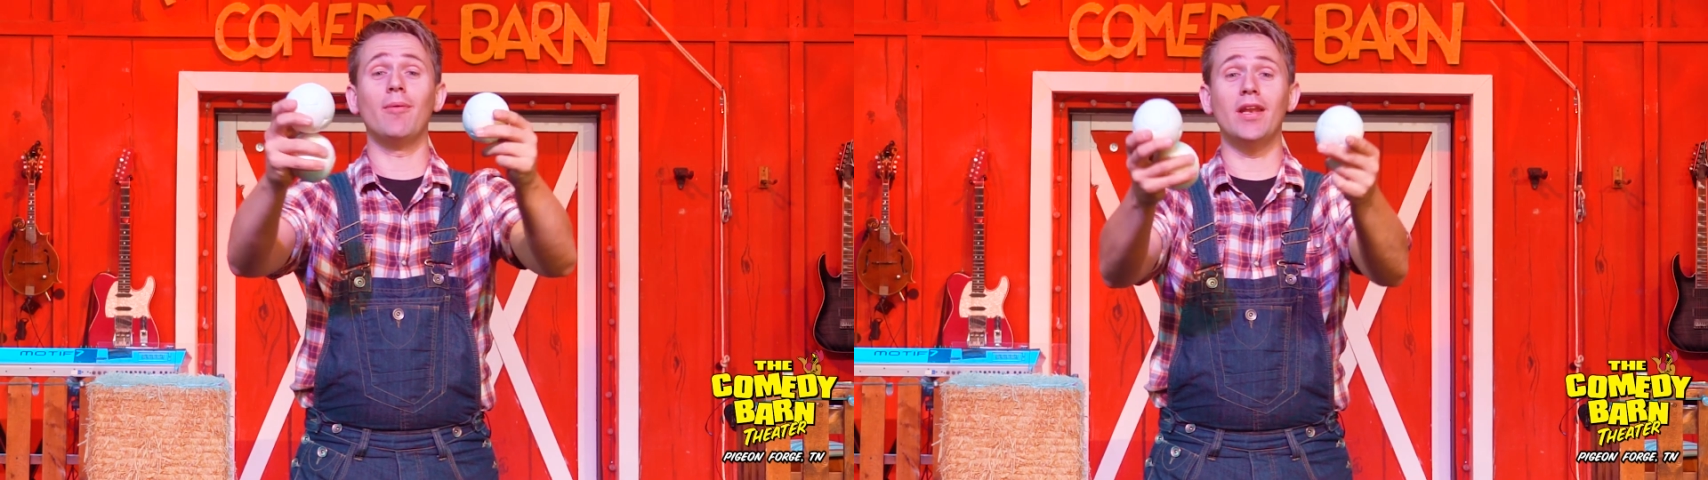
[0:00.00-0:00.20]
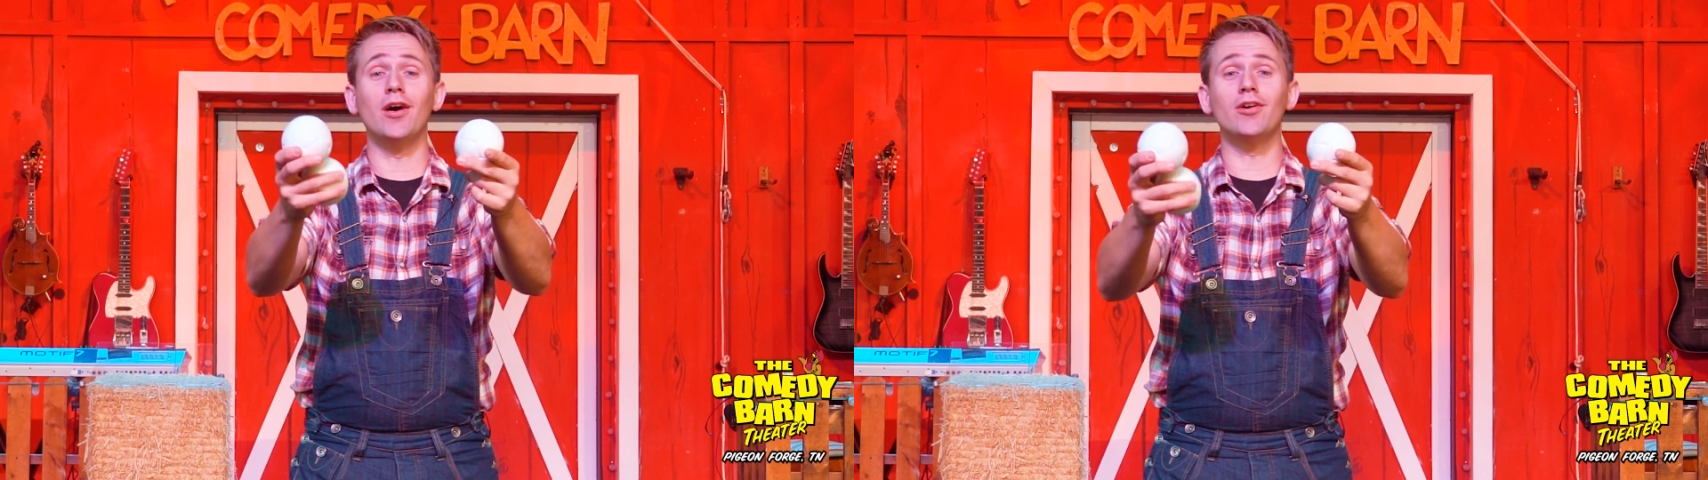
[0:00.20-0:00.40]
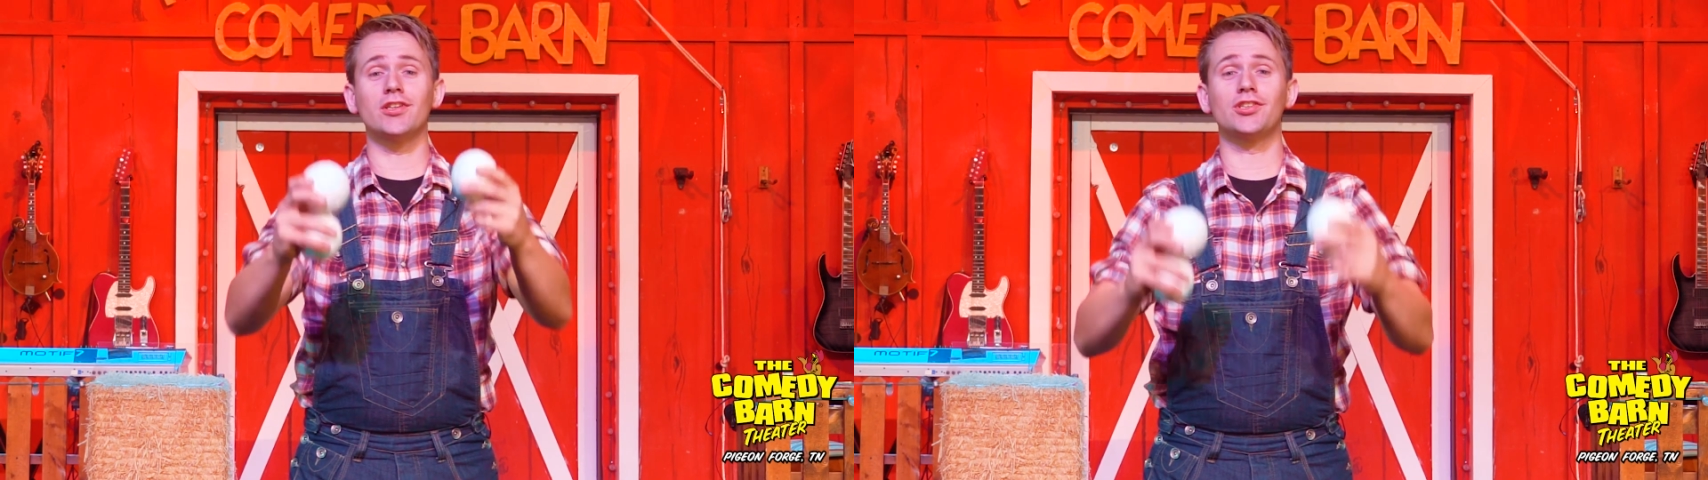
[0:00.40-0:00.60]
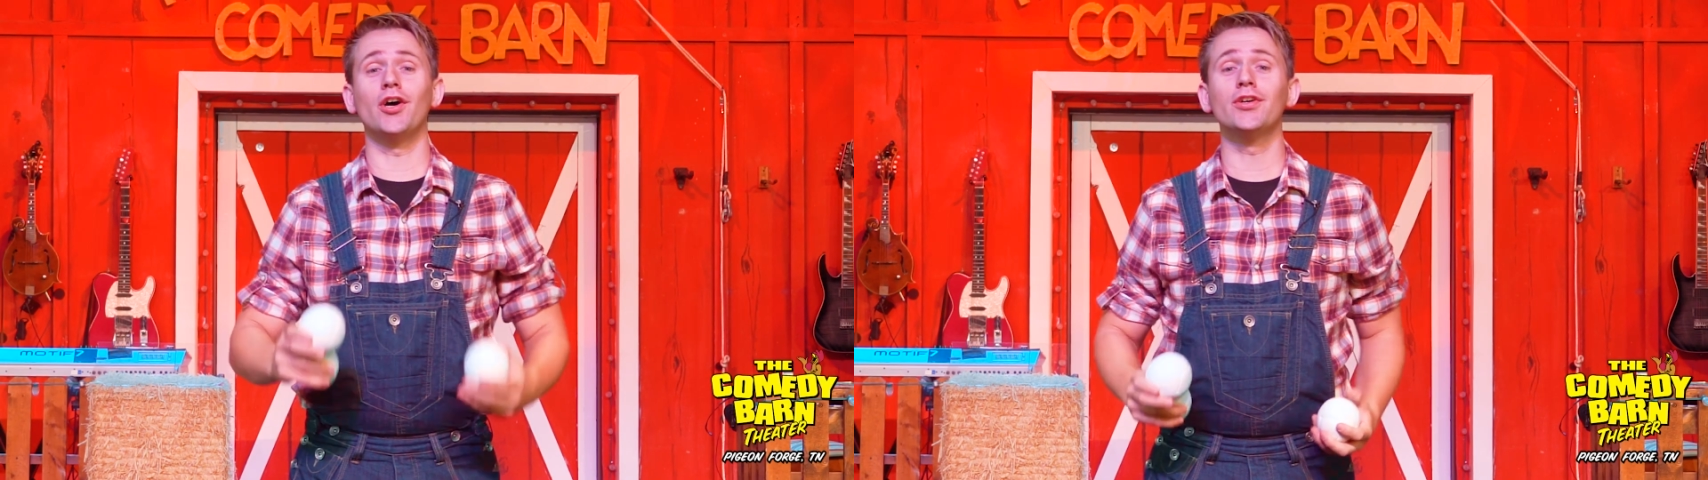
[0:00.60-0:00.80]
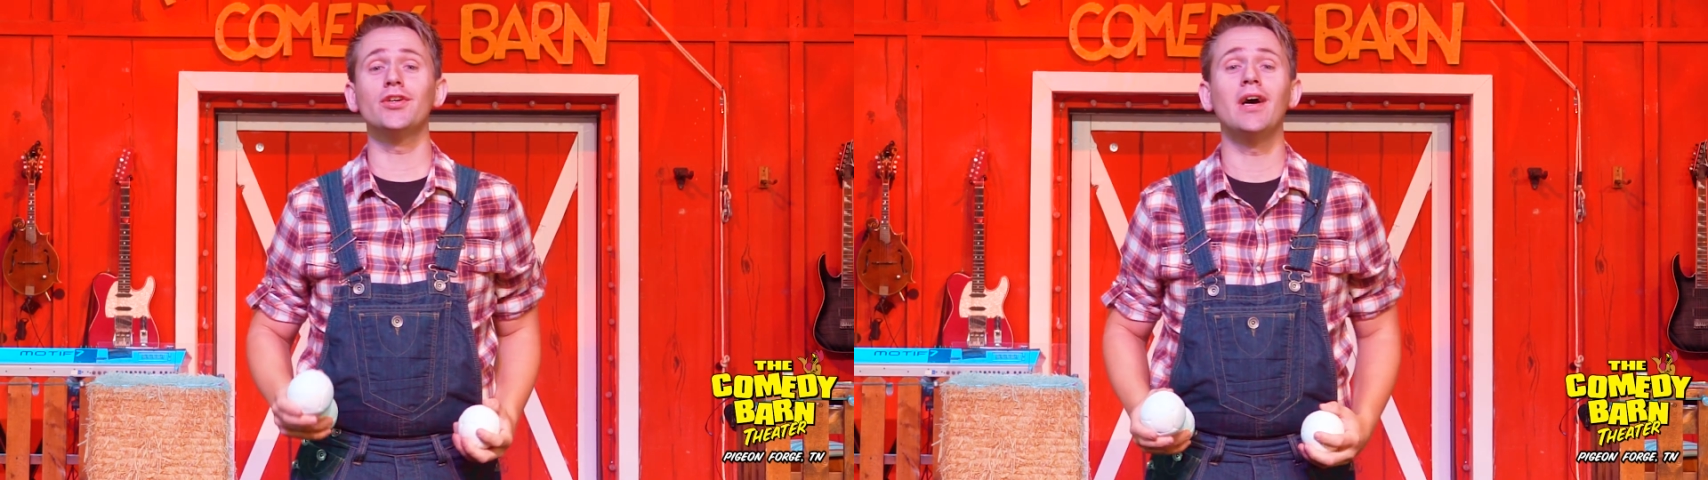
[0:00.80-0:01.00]
I'm now gonna
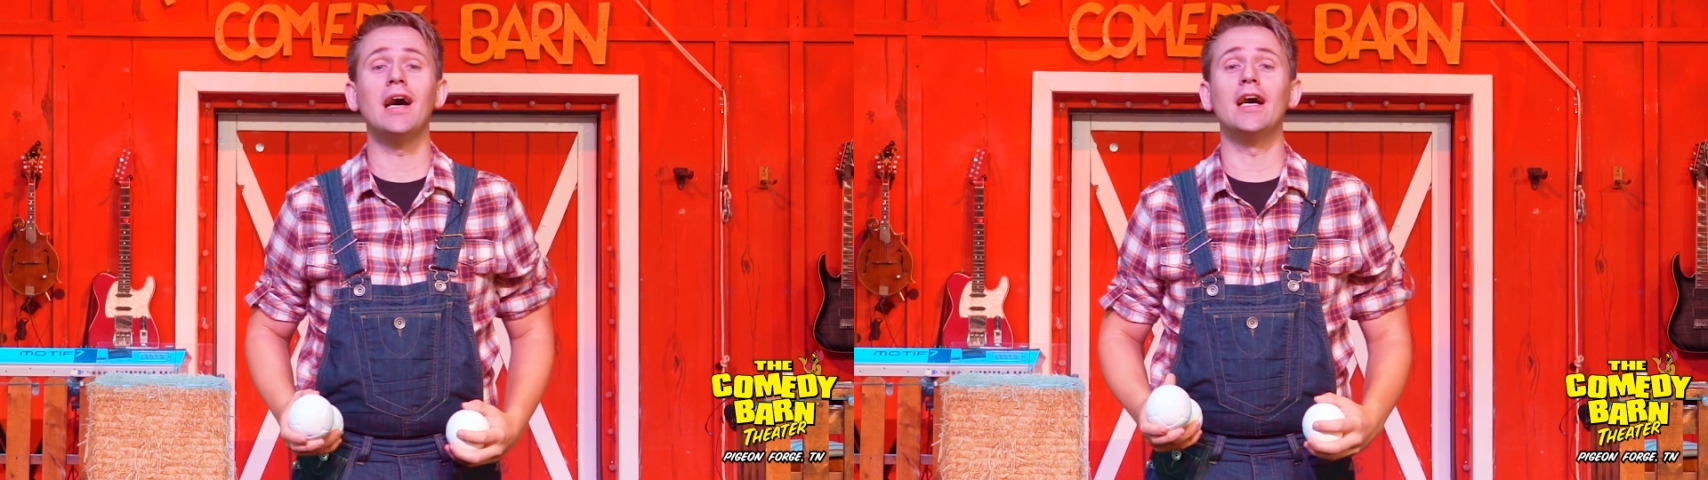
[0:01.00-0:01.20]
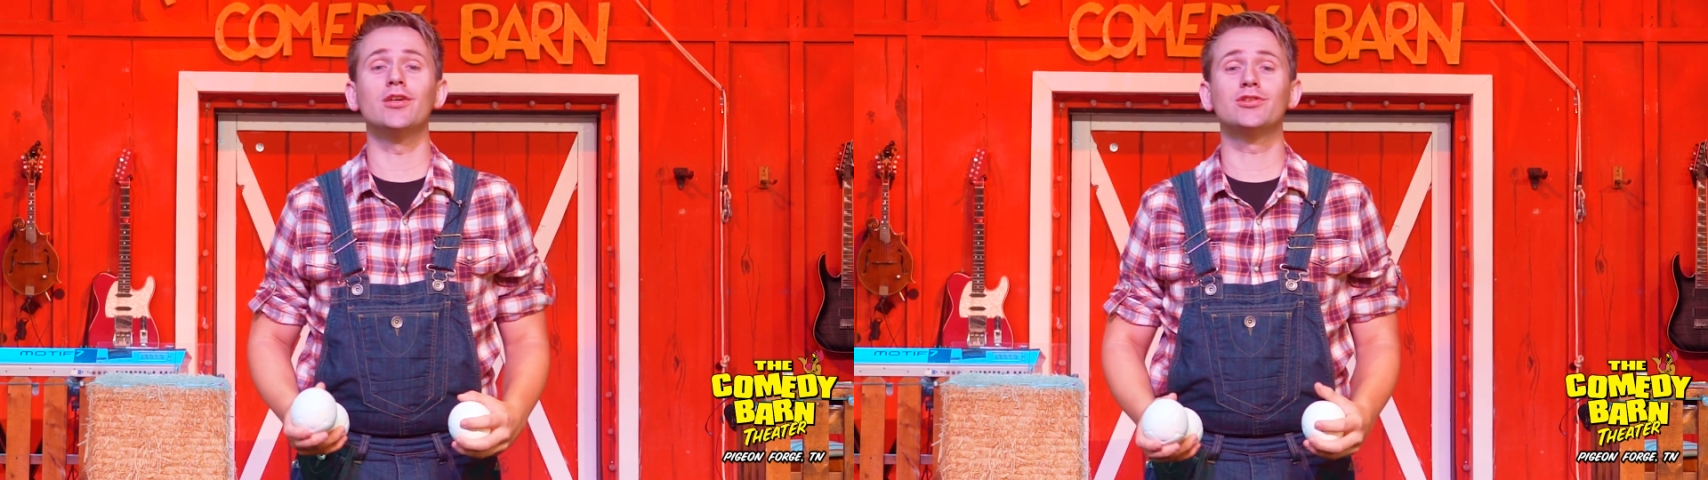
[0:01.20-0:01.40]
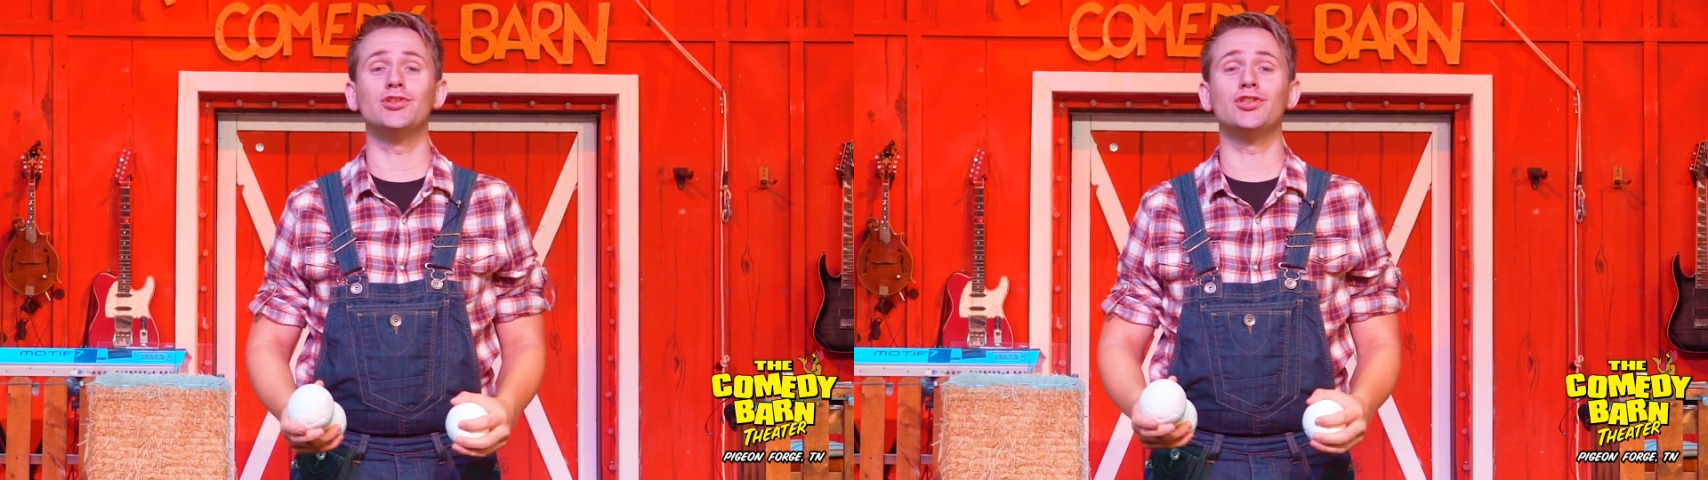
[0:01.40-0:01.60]
show you how to